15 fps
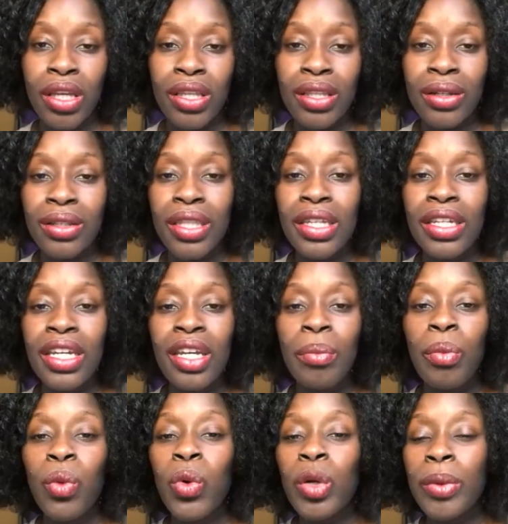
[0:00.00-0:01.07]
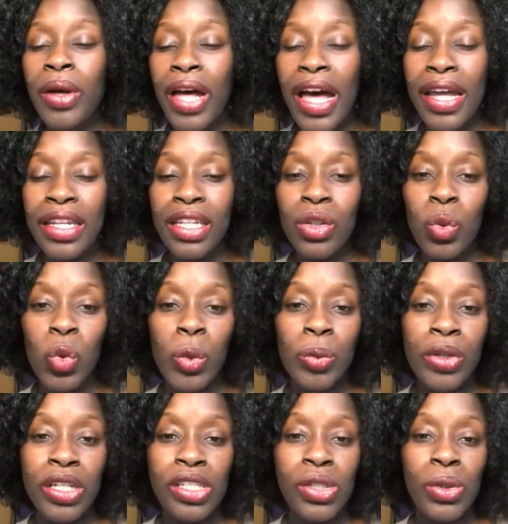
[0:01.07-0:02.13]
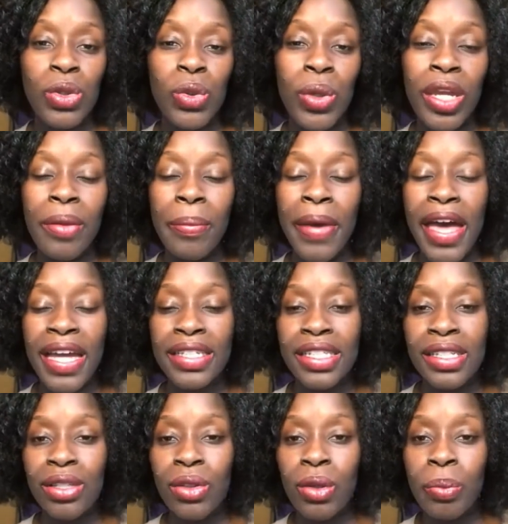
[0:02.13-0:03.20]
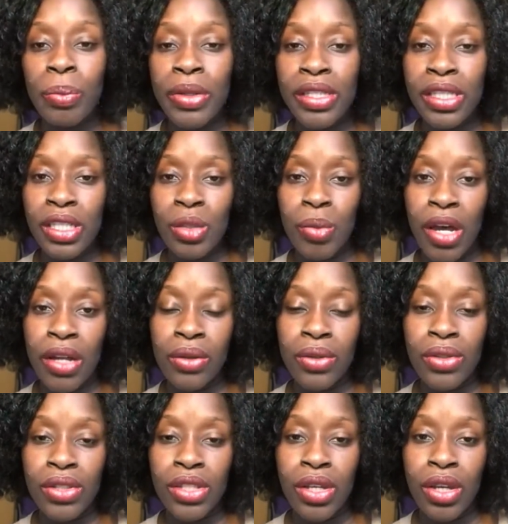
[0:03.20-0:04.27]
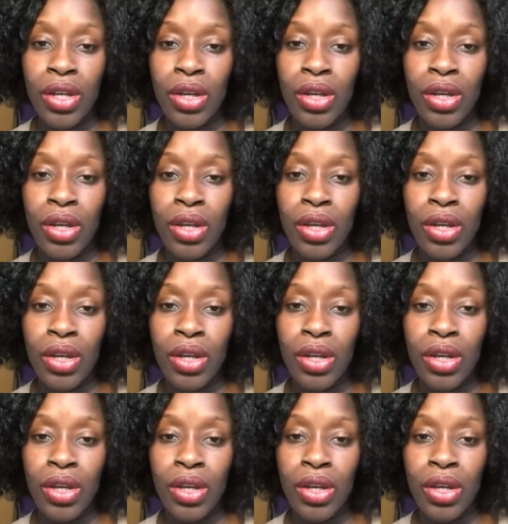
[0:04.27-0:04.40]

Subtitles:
They're thinking more about how to incorporate social impact into their business models.